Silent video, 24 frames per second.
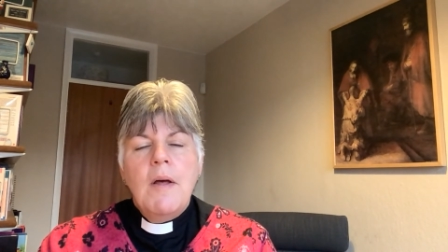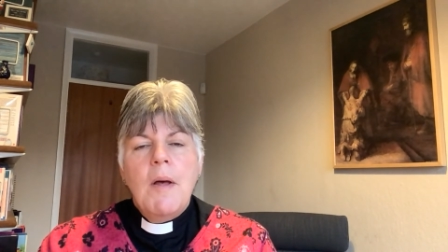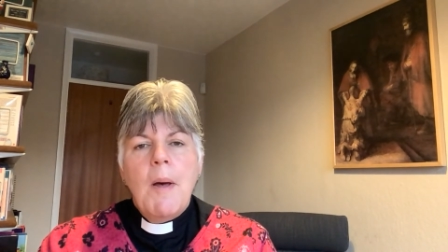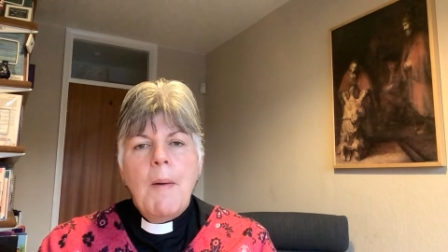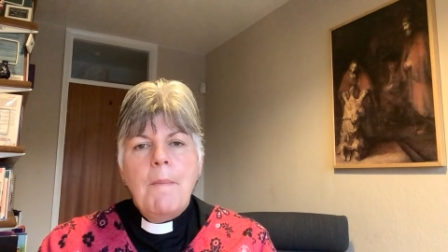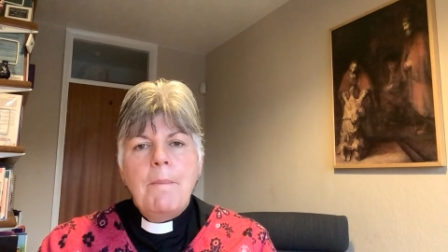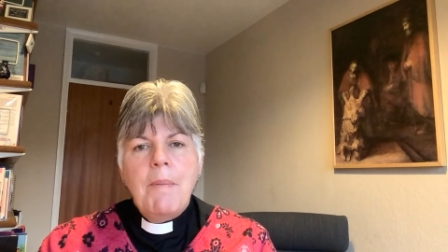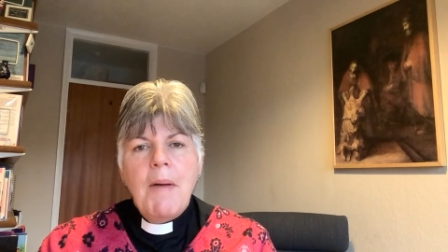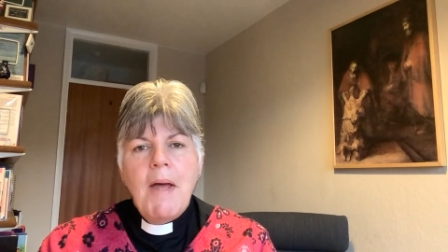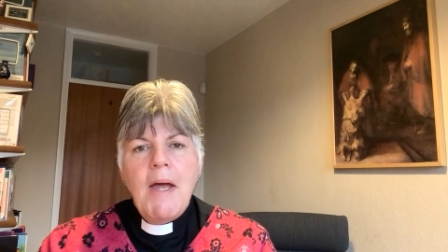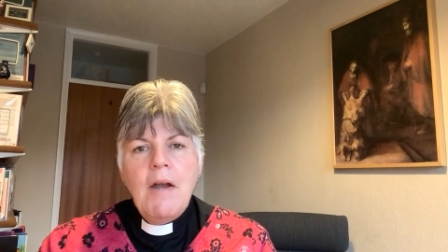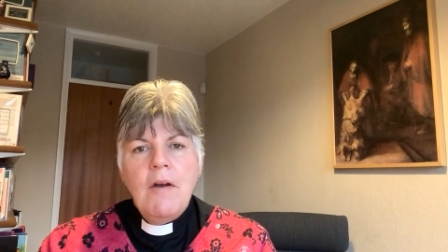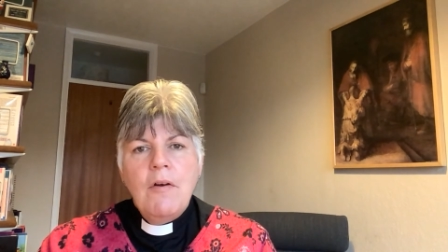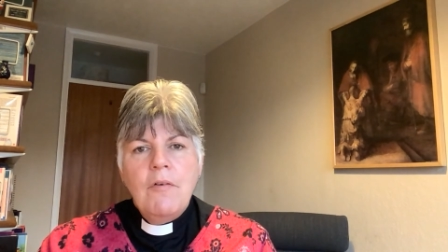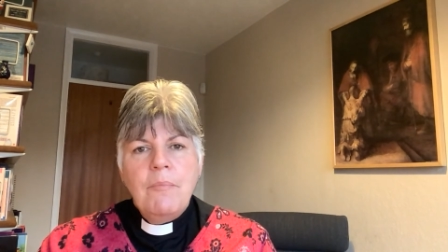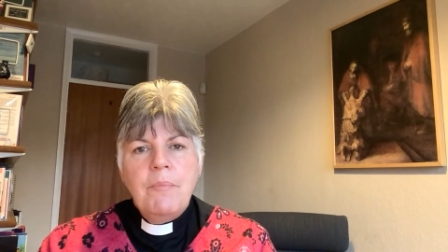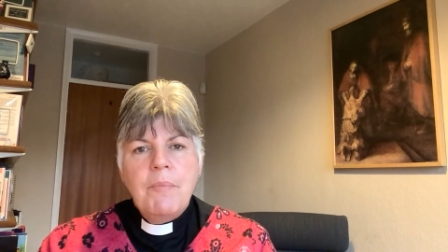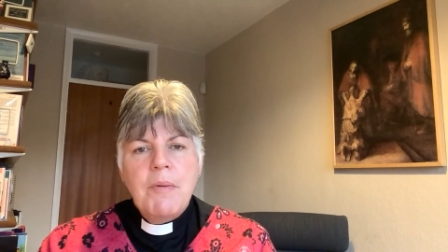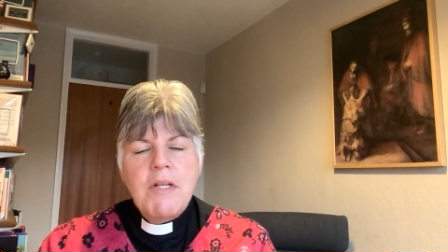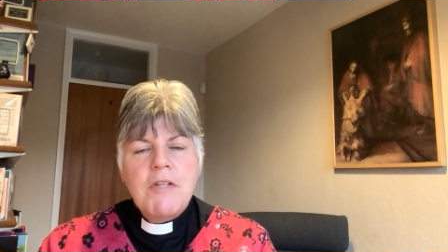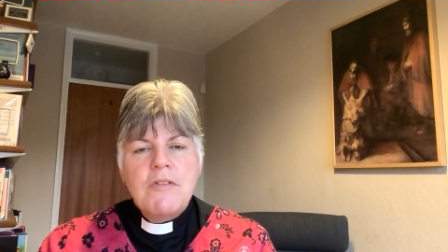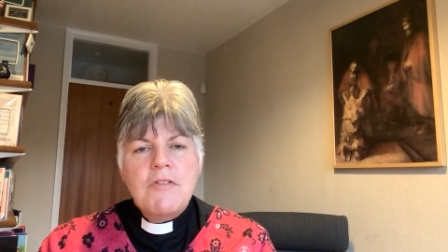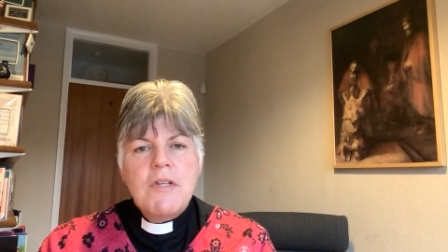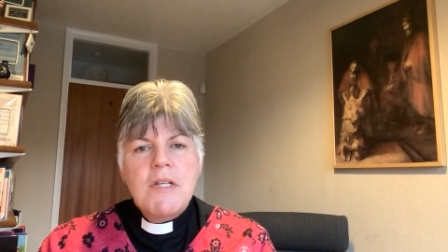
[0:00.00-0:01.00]
a pair of
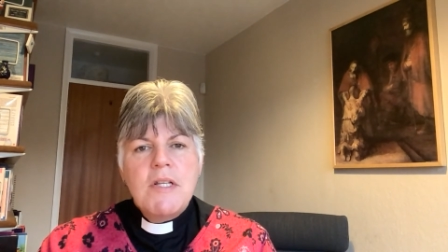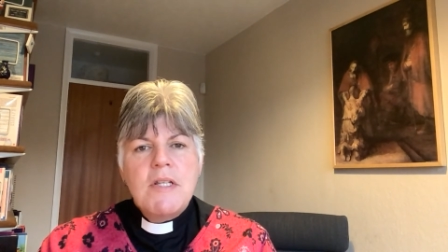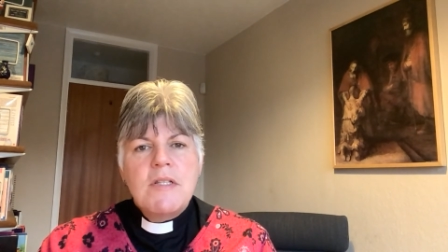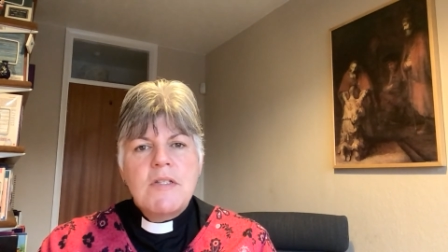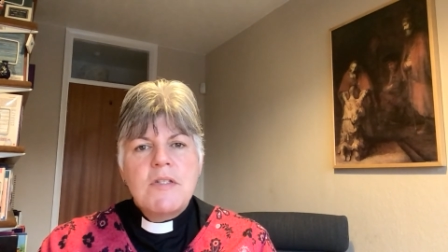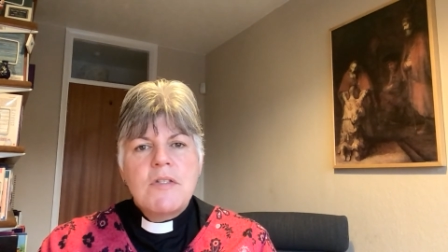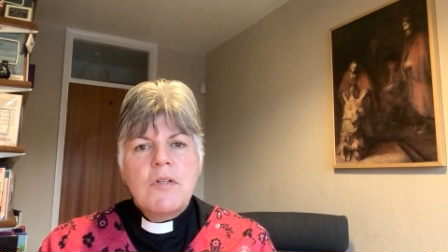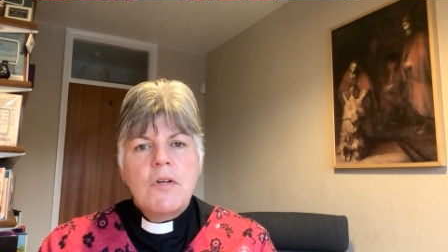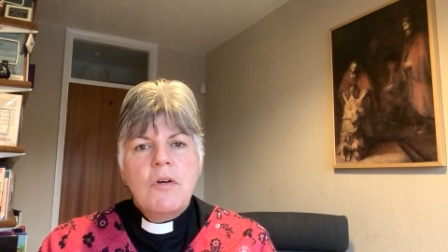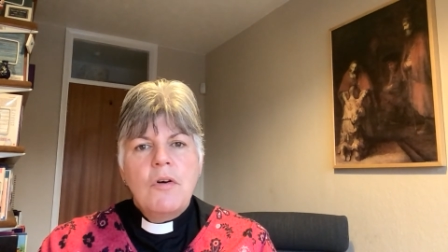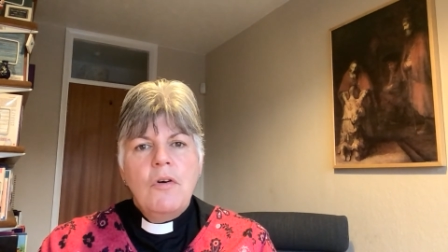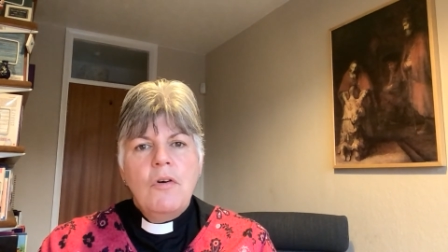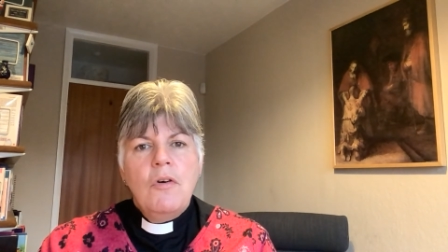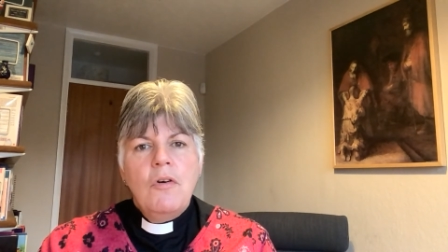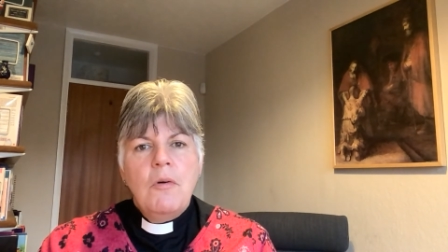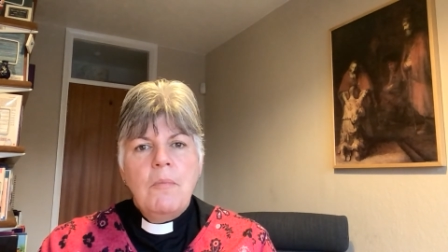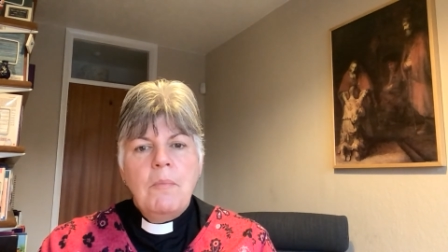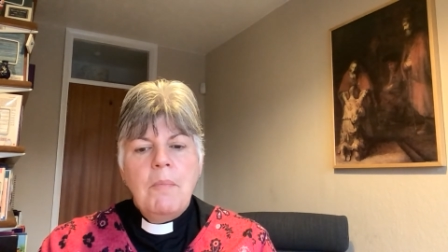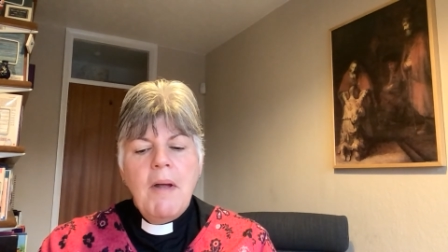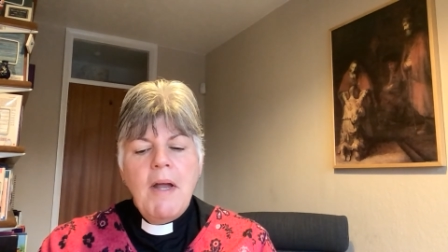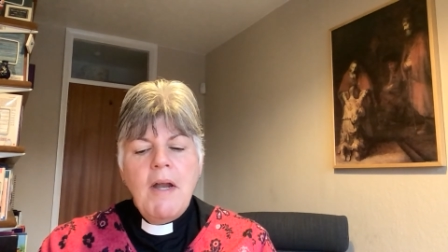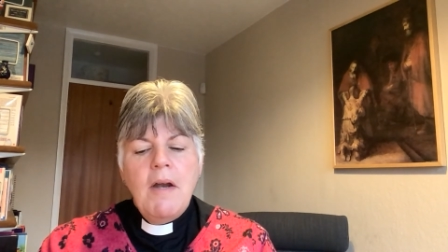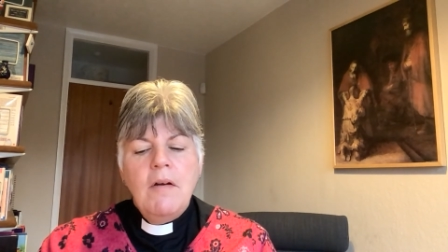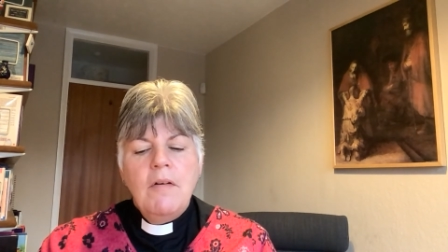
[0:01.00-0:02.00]
pigeons or a
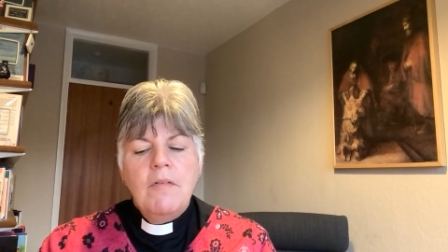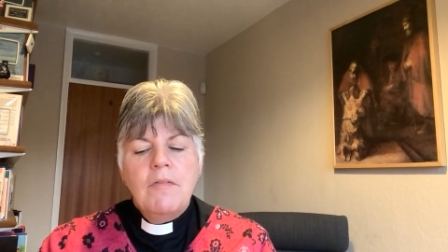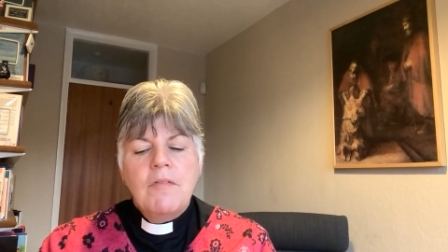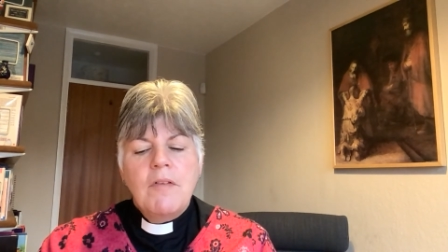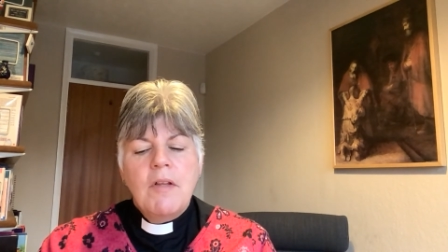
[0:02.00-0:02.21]
pair of